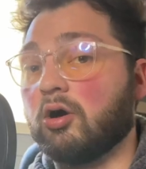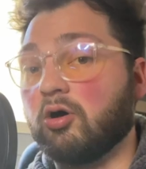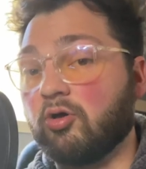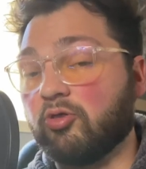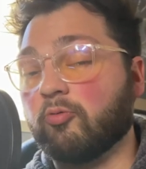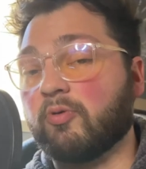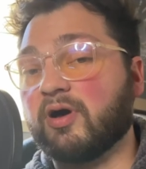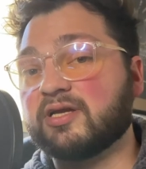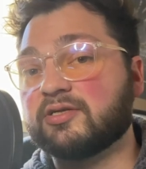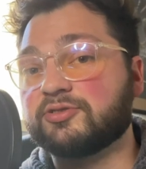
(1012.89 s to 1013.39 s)

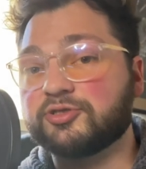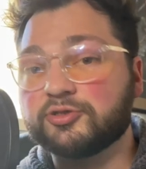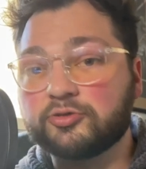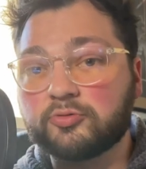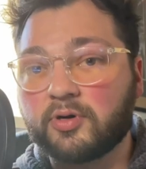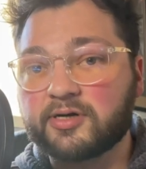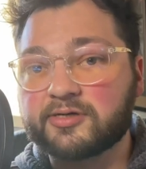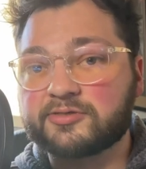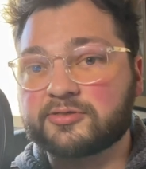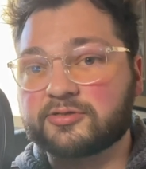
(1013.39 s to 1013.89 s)
although I do
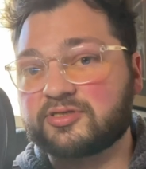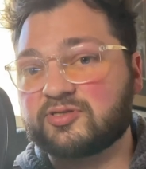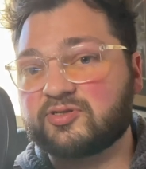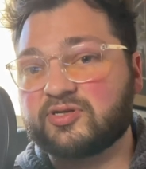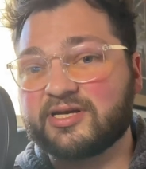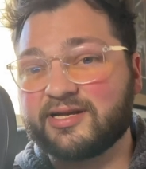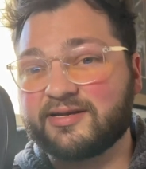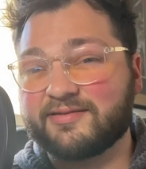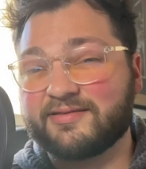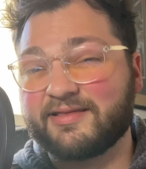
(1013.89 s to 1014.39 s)

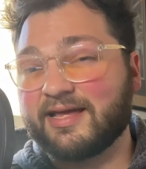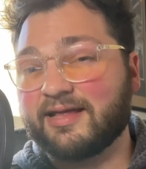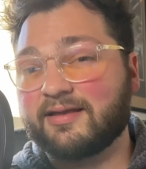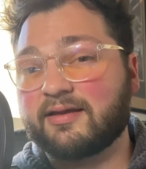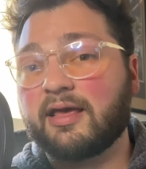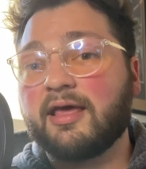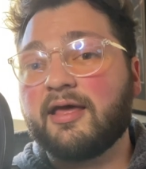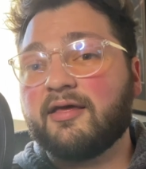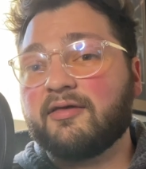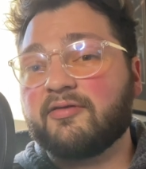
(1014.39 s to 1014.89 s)
understand that
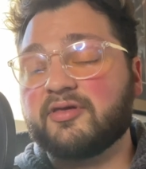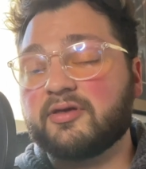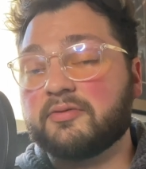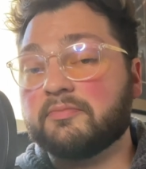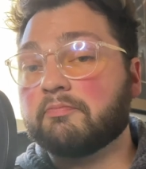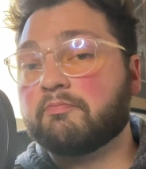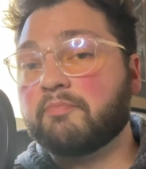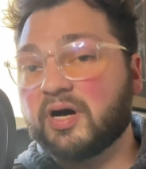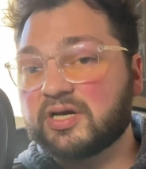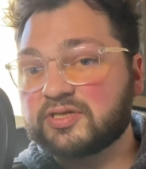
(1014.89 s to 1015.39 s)
the
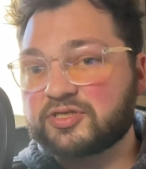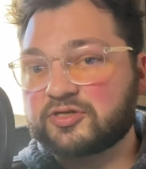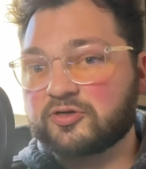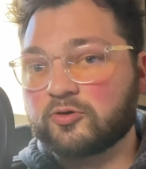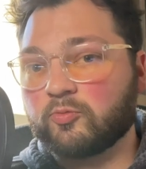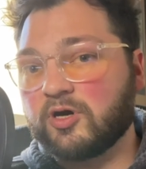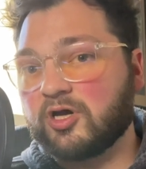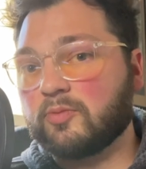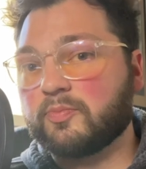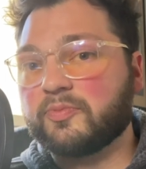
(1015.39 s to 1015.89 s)
Buster
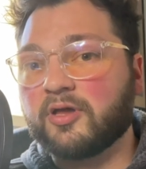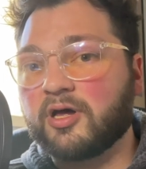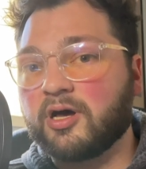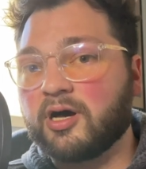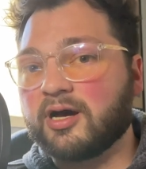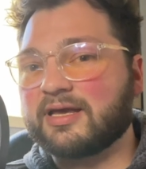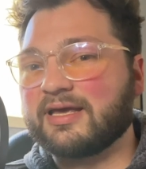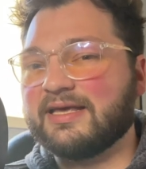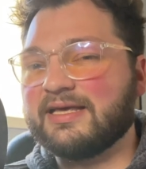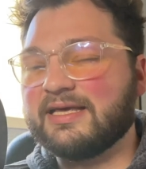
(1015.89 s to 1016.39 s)
Well
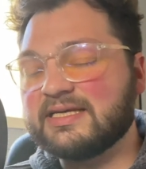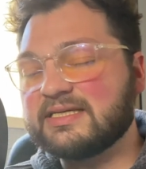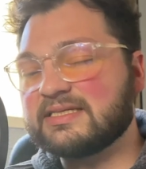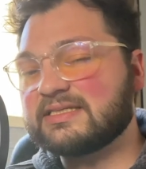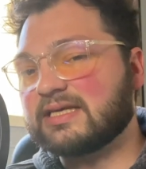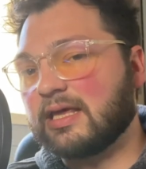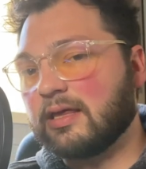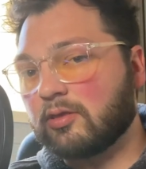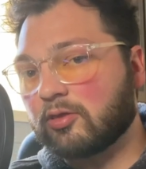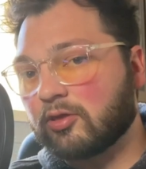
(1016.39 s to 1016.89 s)
block
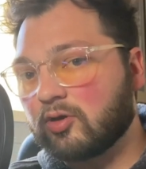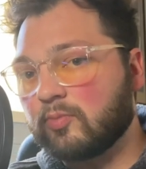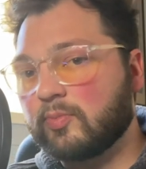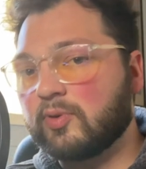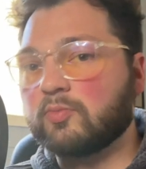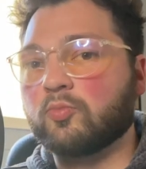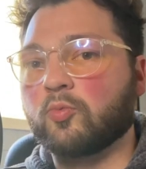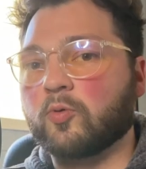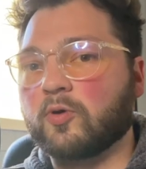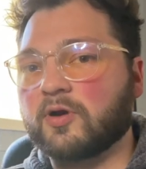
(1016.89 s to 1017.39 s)
is a little
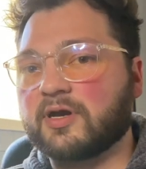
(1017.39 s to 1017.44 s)
bit more